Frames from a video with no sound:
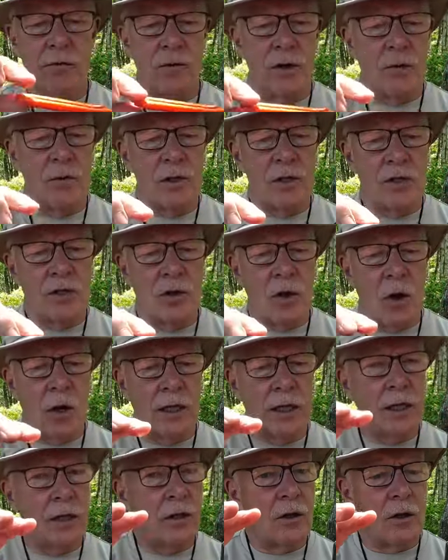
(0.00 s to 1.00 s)
very
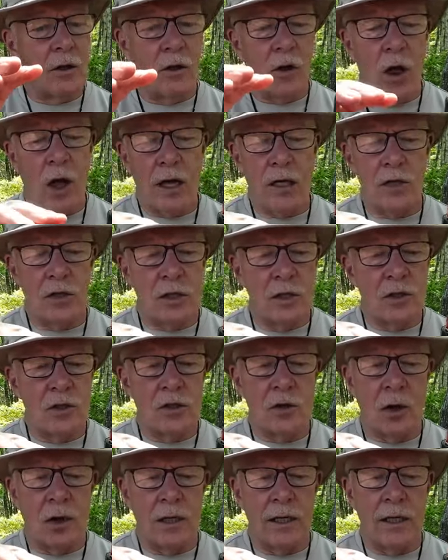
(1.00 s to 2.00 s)
solid, locks in
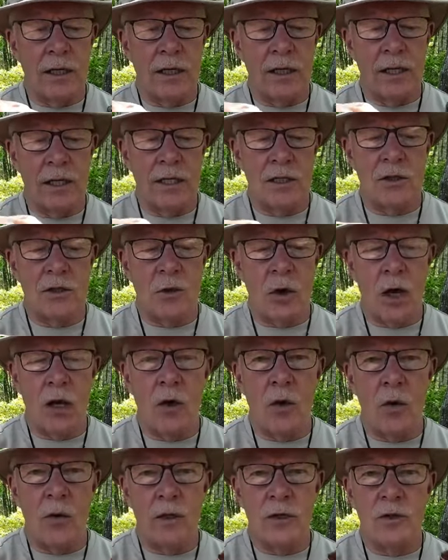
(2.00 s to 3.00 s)
solidly, is
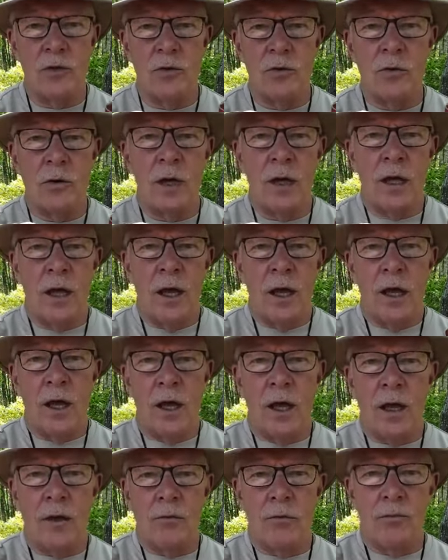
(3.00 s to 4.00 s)
not going to
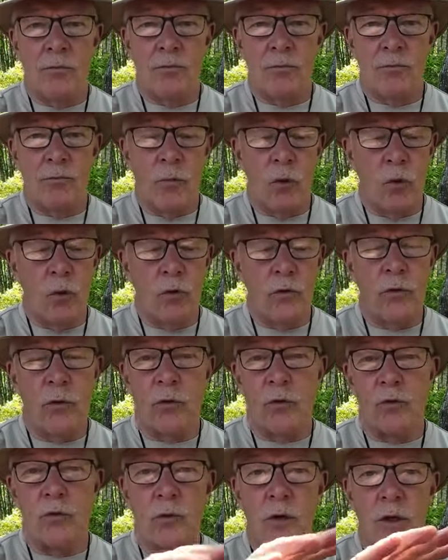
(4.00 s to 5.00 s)
uh, move
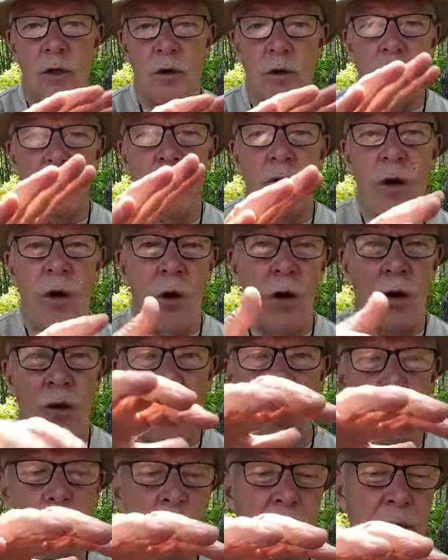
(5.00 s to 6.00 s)
or, you know,
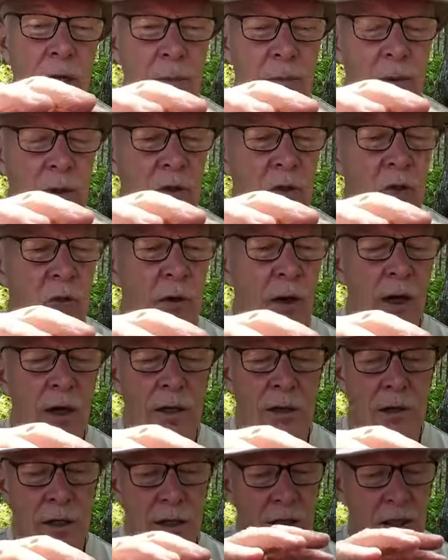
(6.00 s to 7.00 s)
open up on you
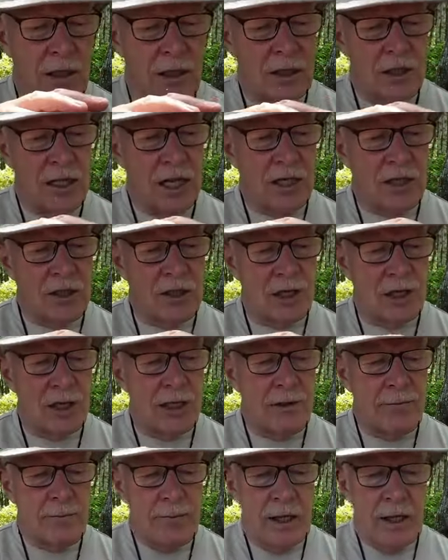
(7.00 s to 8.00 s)
un
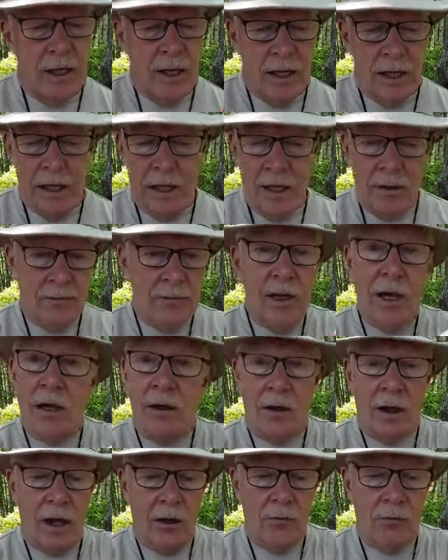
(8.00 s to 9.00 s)
unintentionally. Uh,
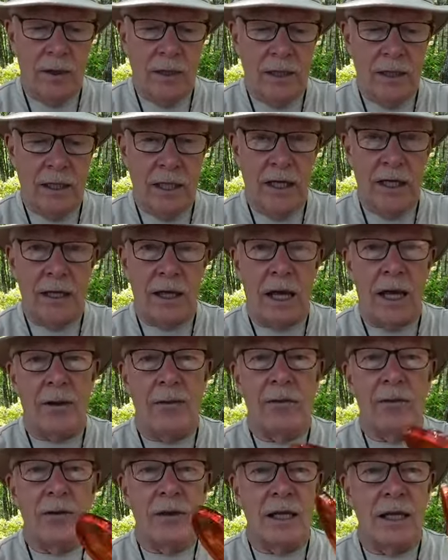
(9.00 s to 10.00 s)
yeah, I really like that.
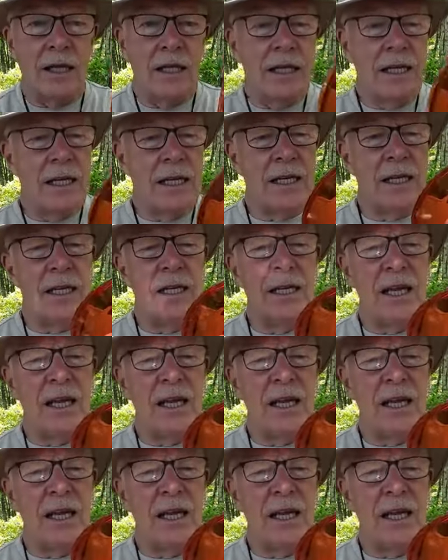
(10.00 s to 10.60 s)
The lid,